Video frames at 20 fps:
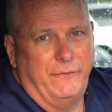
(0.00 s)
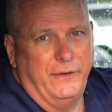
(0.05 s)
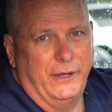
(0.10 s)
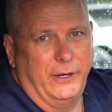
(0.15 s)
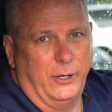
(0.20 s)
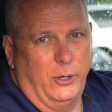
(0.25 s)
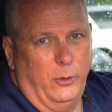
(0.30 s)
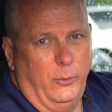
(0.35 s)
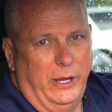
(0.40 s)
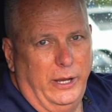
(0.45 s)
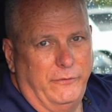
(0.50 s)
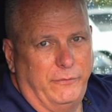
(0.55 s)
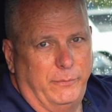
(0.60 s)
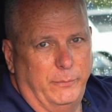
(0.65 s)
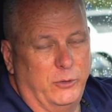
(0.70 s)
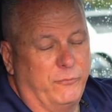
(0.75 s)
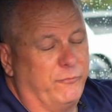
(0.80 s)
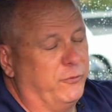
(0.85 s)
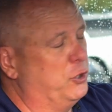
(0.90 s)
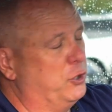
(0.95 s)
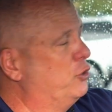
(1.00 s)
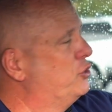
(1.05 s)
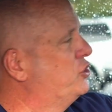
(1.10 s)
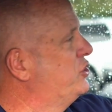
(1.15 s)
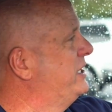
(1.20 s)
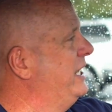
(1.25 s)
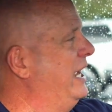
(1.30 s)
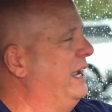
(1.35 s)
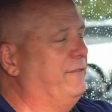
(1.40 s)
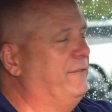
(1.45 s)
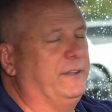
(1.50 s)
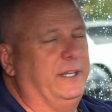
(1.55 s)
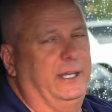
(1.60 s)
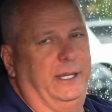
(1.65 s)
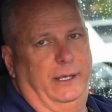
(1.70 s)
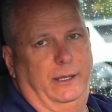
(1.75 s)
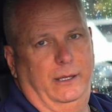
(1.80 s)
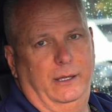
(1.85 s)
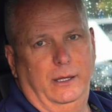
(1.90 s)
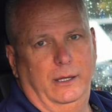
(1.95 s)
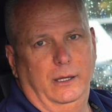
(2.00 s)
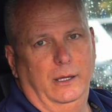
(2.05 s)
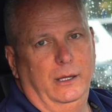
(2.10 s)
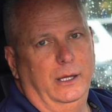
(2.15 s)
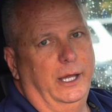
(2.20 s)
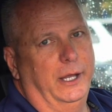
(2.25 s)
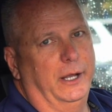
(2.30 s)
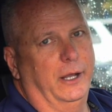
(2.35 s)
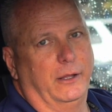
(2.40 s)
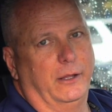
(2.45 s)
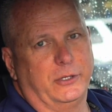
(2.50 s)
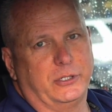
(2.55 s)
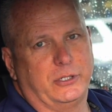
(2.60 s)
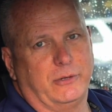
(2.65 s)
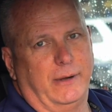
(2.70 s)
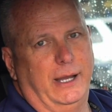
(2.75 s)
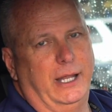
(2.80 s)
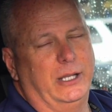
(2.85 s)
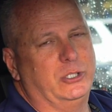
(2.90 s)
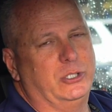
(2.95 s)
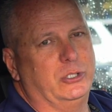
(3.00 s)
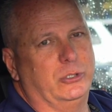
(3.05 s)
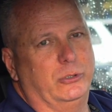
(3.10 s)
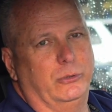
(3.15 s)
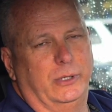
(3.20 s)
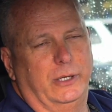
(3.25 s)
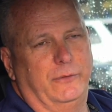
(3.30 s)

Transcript: finger away from it for your safety and others around you.